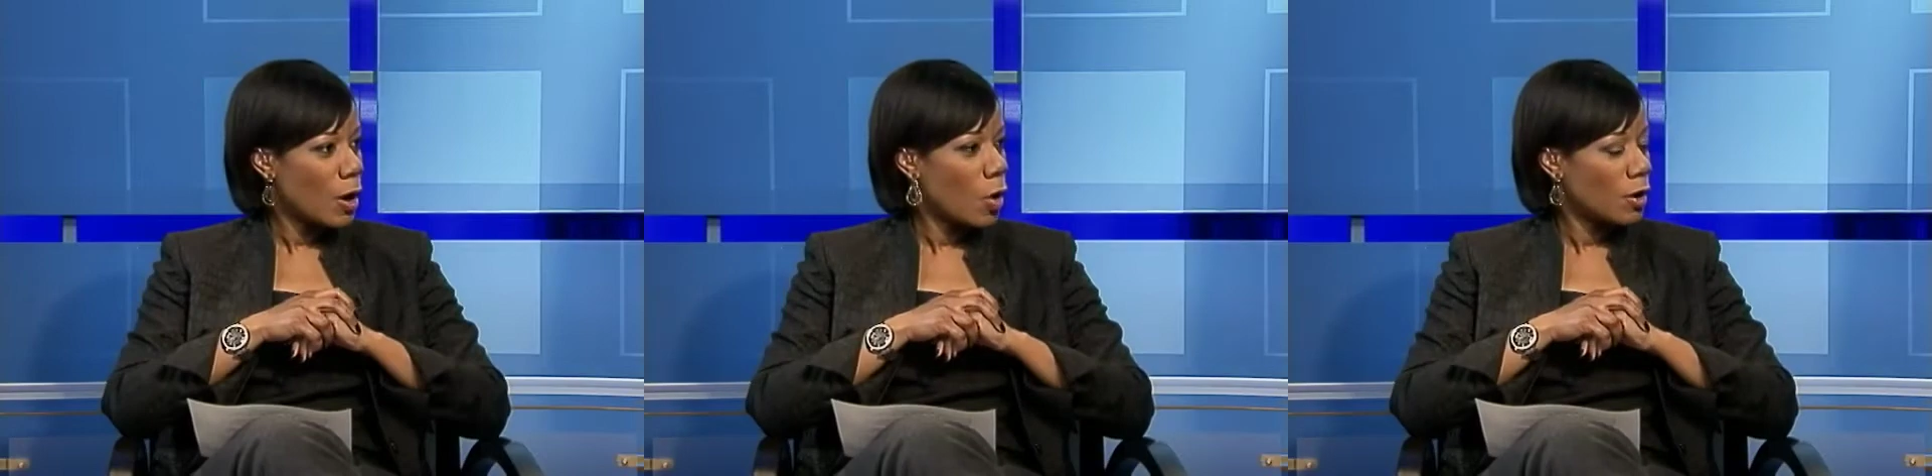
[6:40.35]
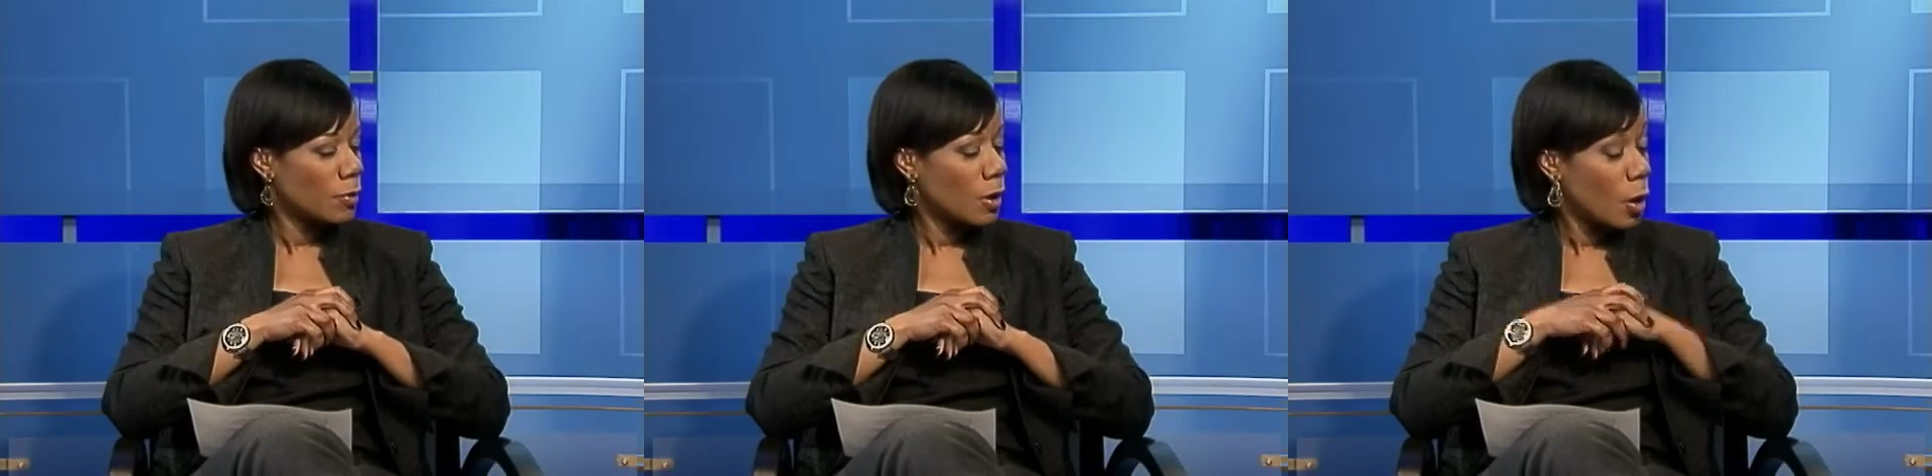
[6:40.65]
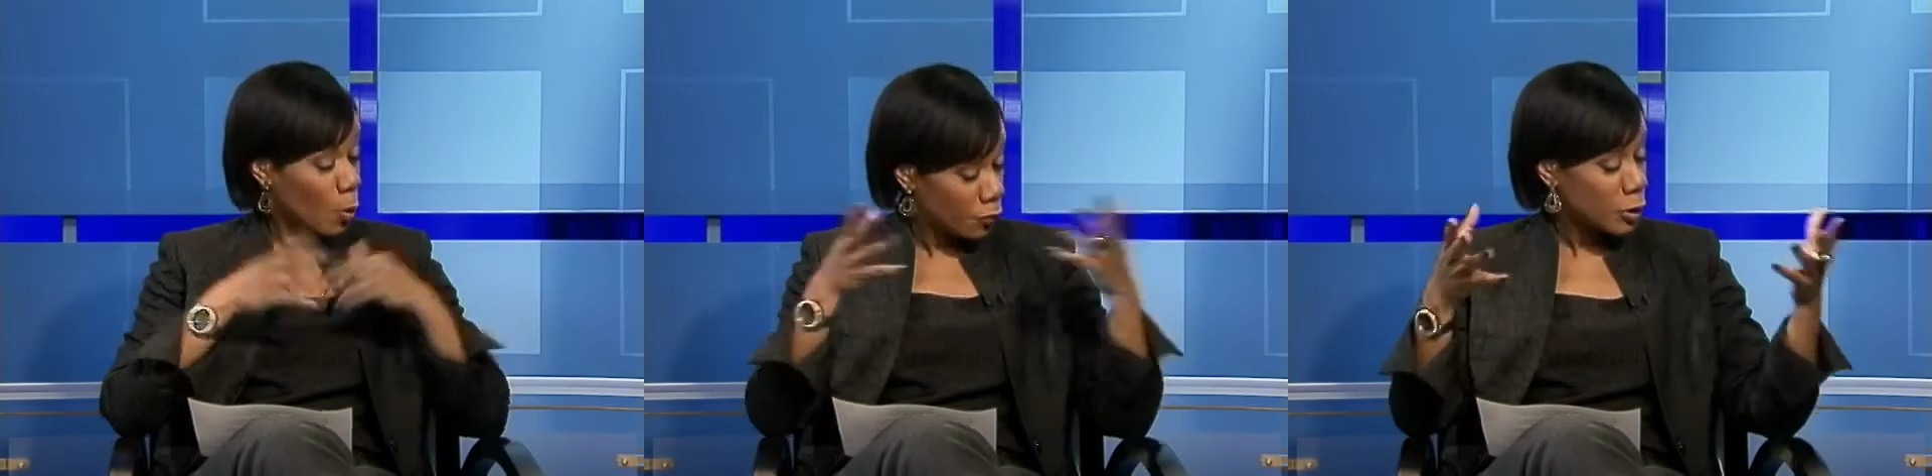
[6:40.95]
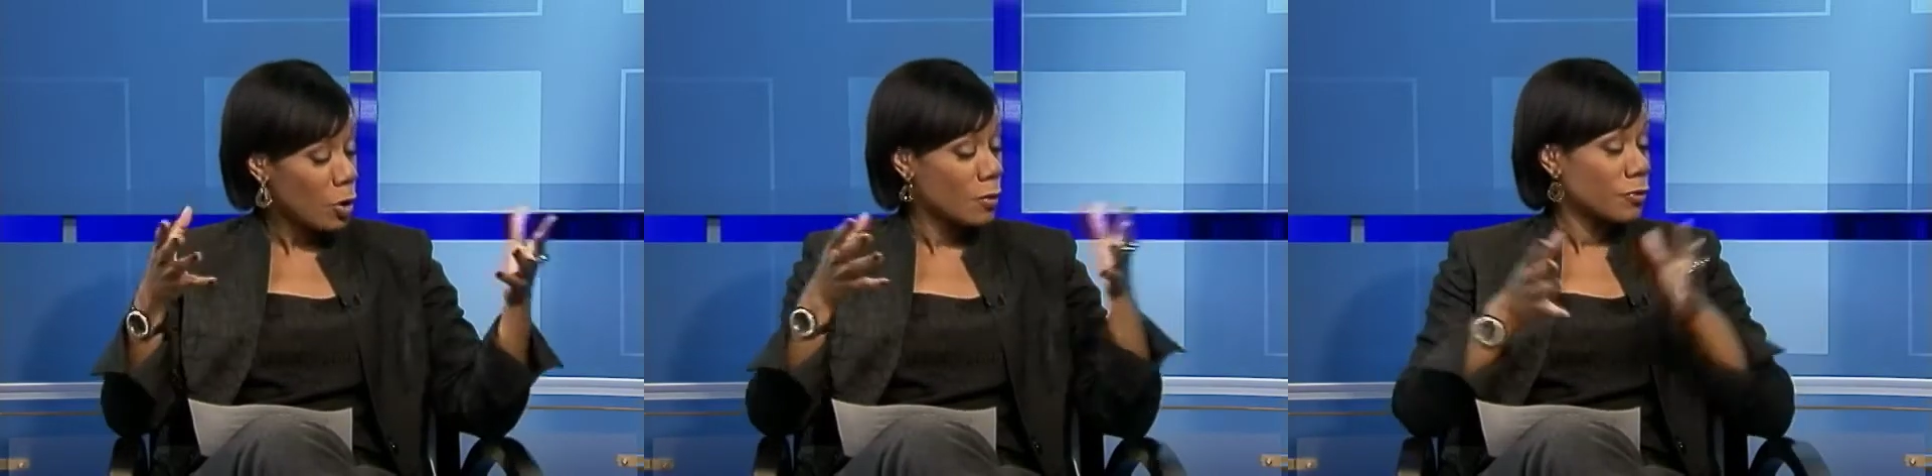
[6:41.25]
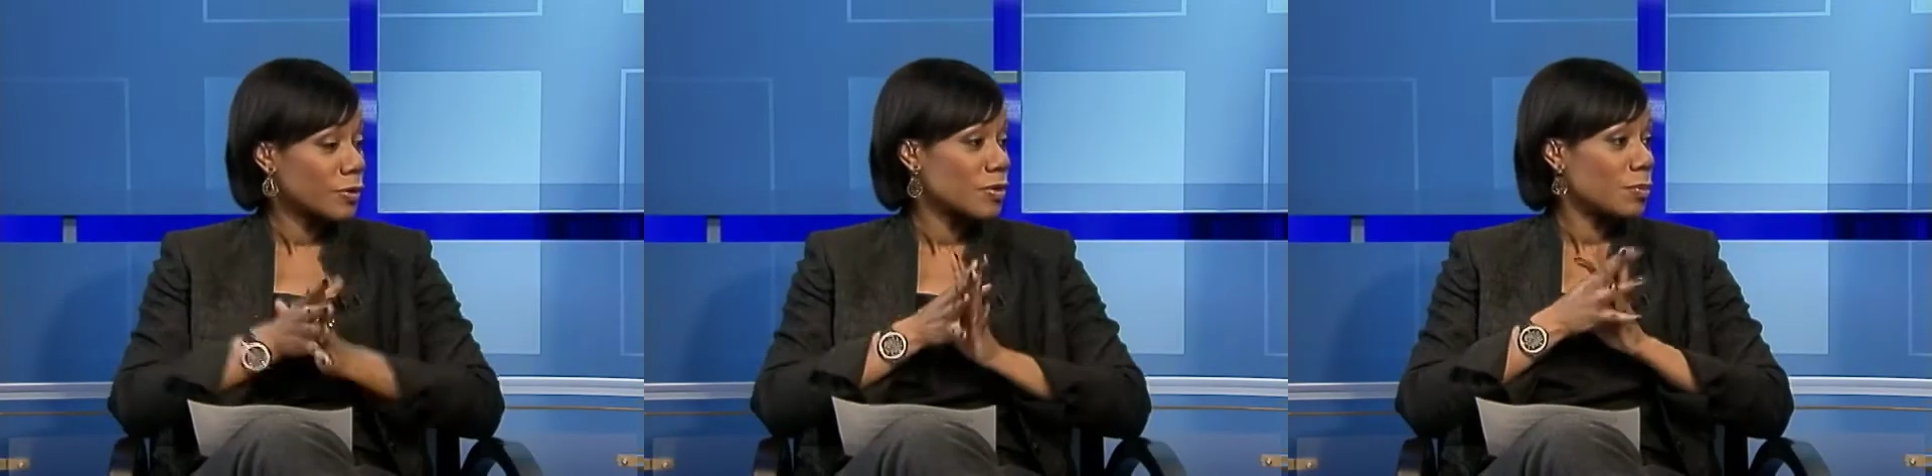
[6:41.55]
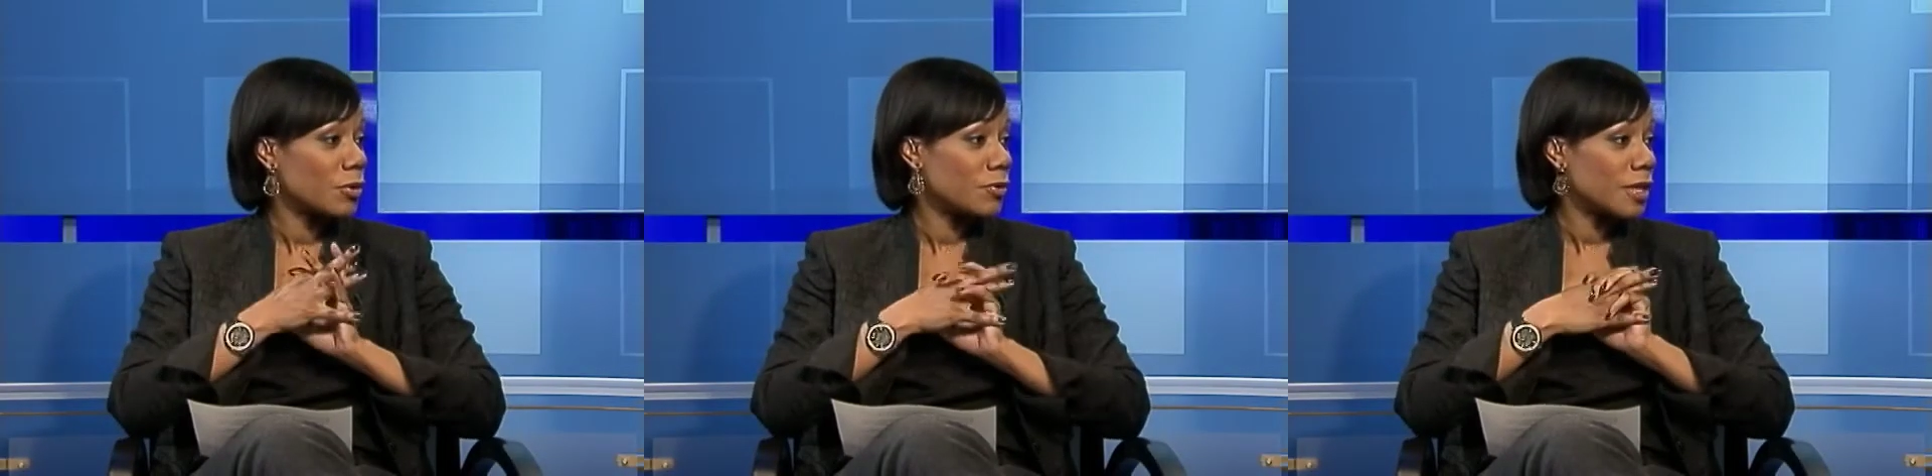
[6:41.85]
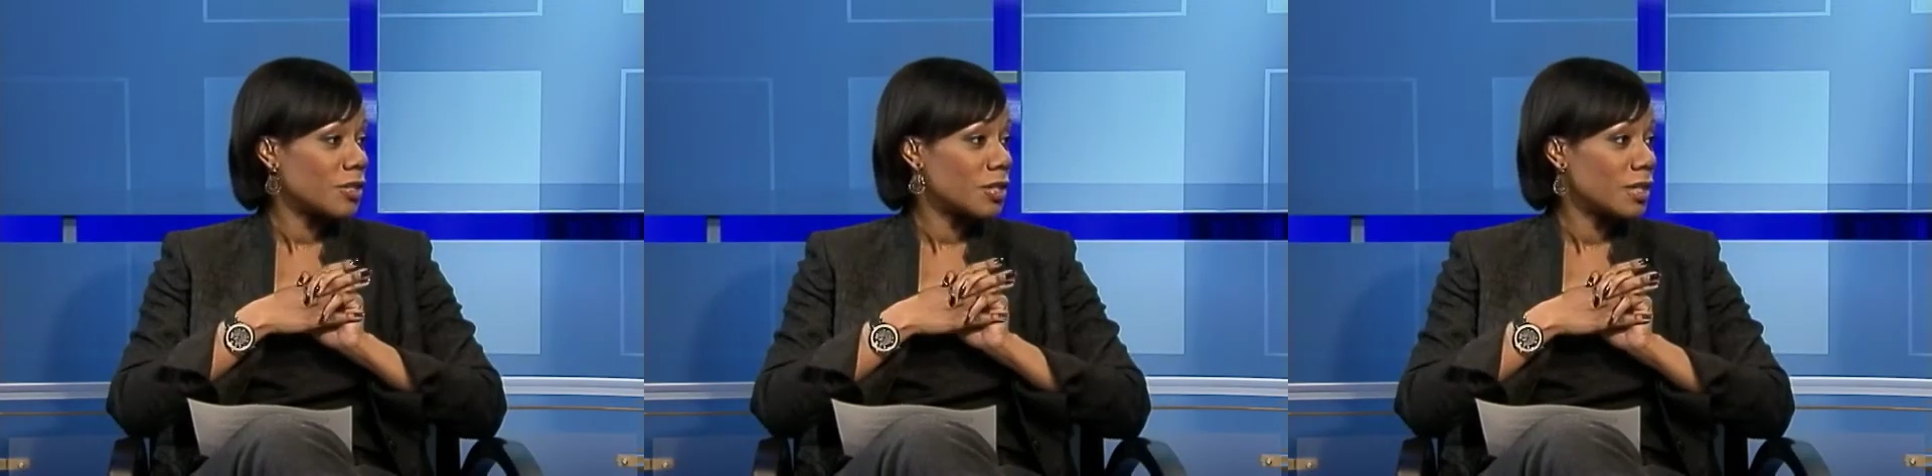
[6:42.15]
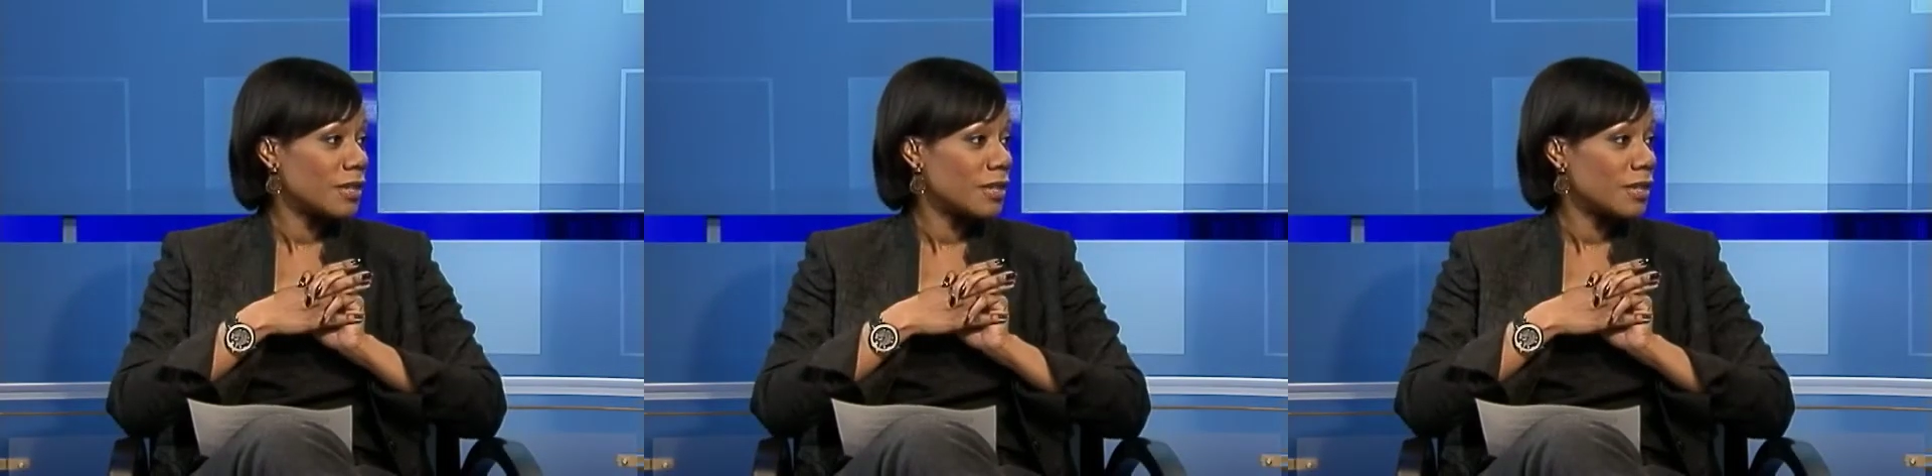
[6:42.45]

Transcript: hopefully offering some motivation